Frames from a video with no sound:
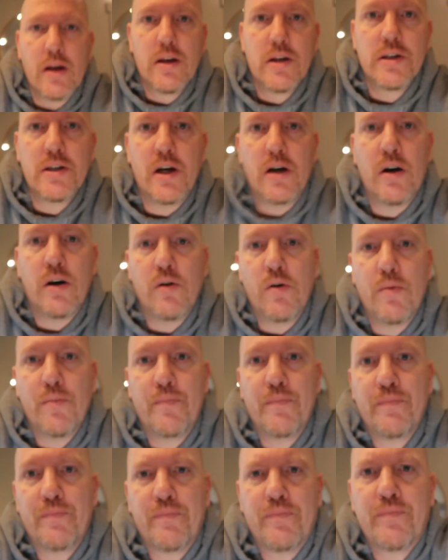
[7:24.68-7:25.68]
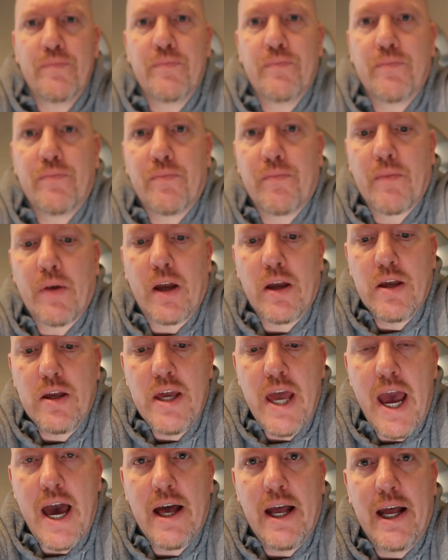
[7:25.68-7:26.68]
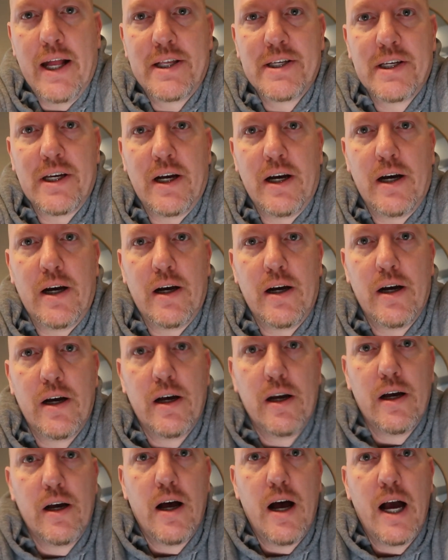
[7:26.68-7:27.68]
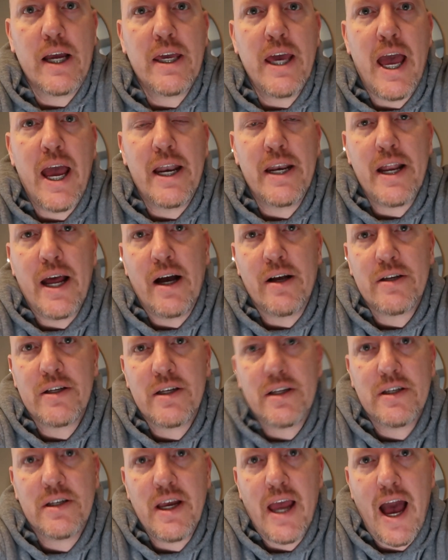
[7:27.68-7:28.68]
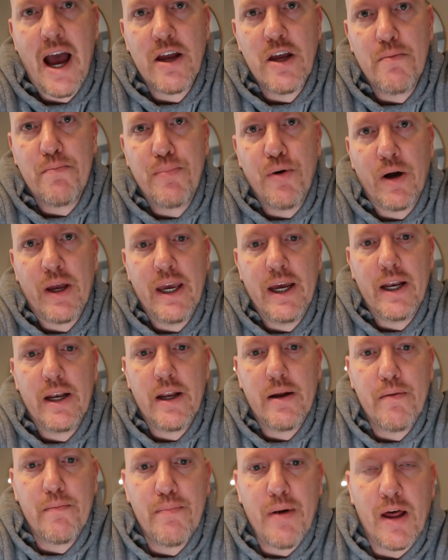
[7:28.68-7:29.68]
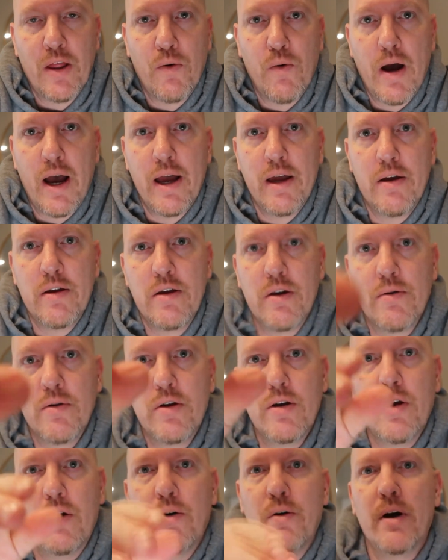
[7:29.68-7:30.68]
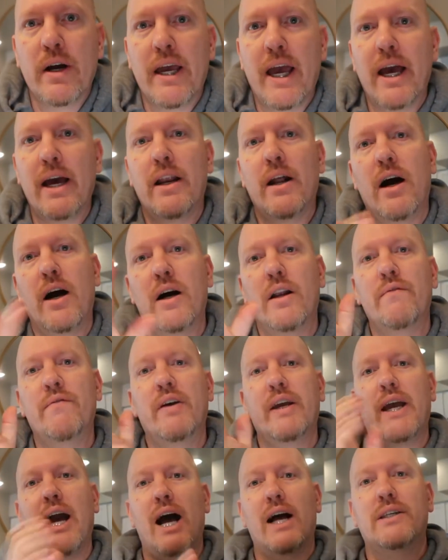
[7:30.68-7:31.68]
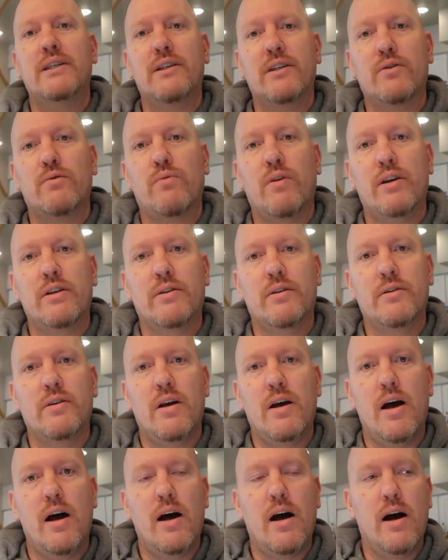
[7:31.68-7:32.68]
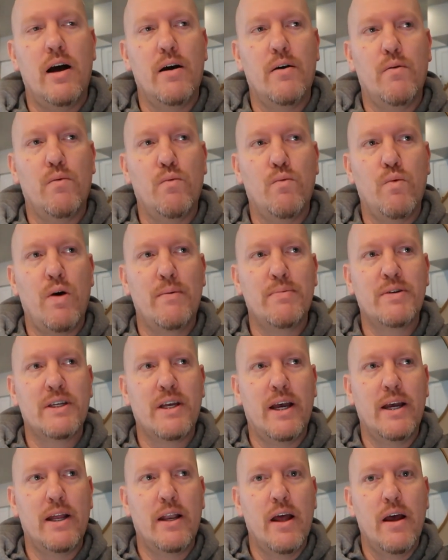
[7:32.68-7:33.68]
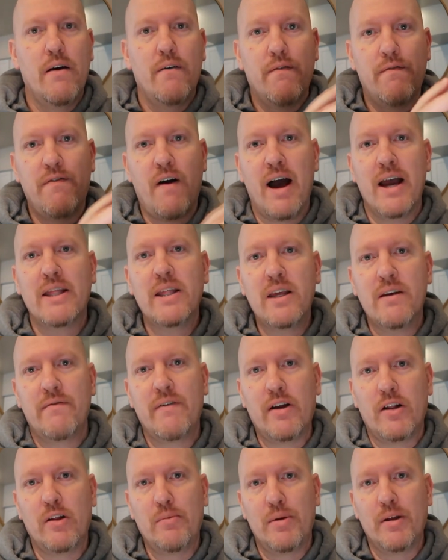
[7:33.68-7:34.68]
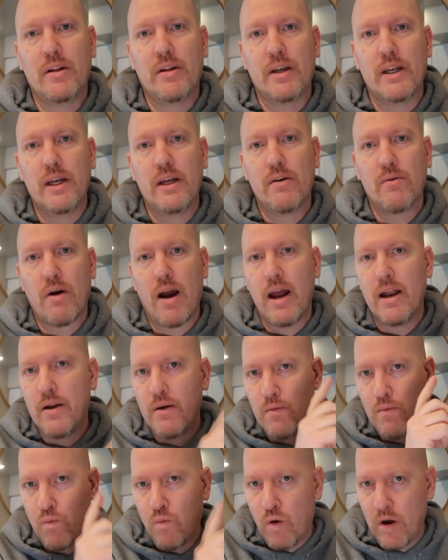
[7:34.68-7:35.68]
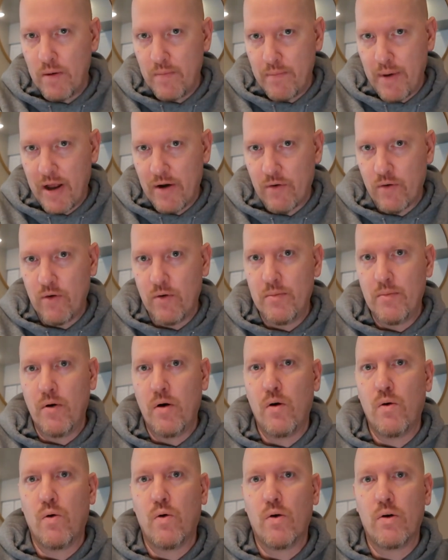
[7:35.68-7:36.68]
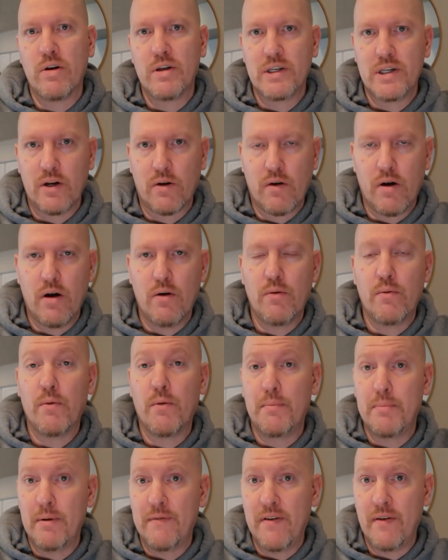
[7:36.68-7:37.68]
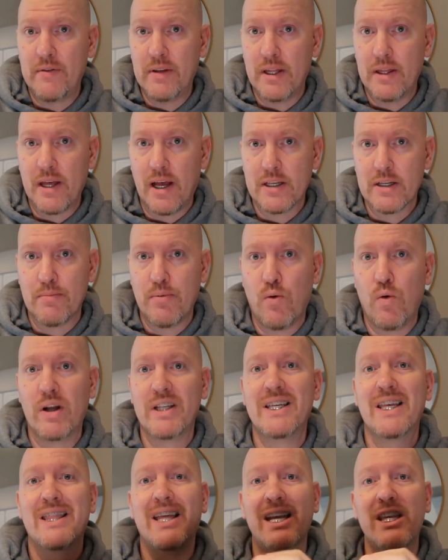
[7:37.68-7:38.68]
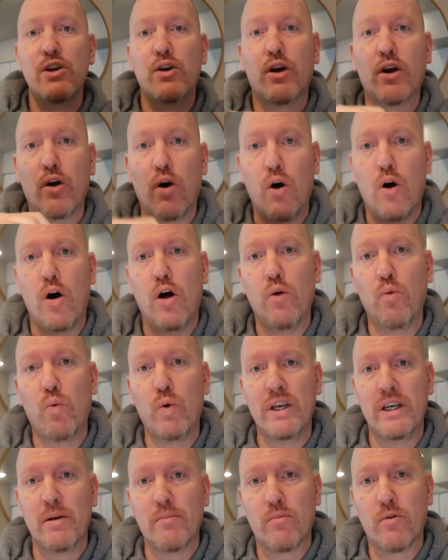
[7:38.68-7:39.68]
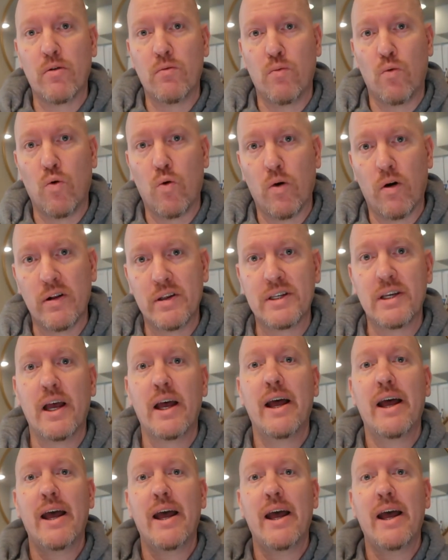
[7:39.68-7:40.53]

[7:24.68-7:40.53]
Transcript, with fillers: So, yeah, it's, uh, again, now see how you book it by the way, you go again on Vacasa's rental uh, uh, website, find the availability, right? One bedroom or zero will be 15,000 points. Then you call Wyndham Rewards